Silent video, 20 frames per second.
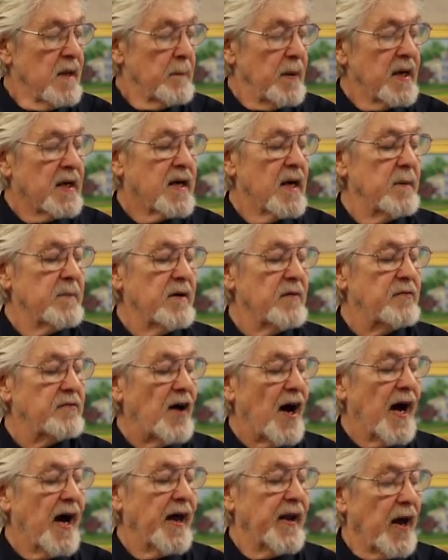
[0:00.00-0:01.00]
But come to
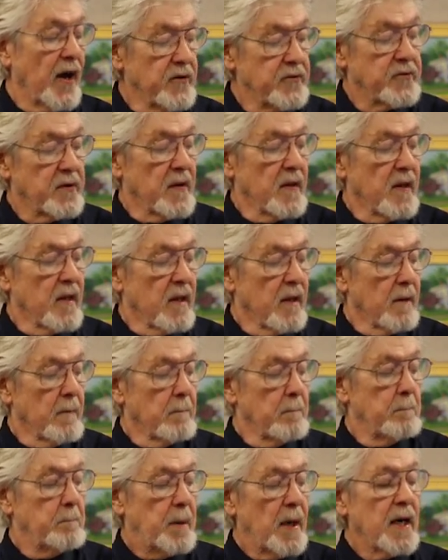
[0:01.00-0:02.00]
find out,
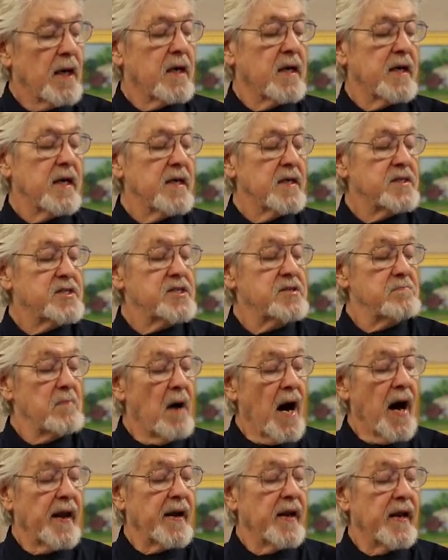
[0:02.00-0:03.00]
Buck is
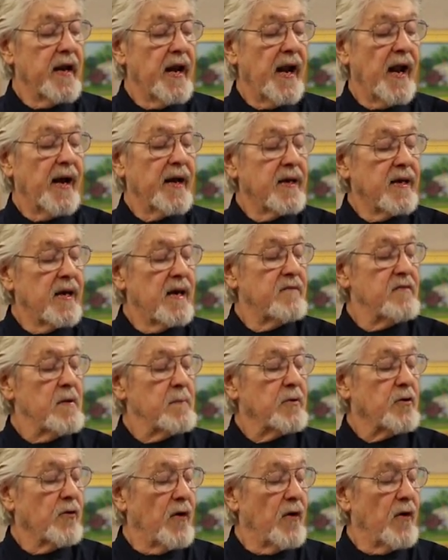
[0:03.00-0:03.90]
smarter than I give him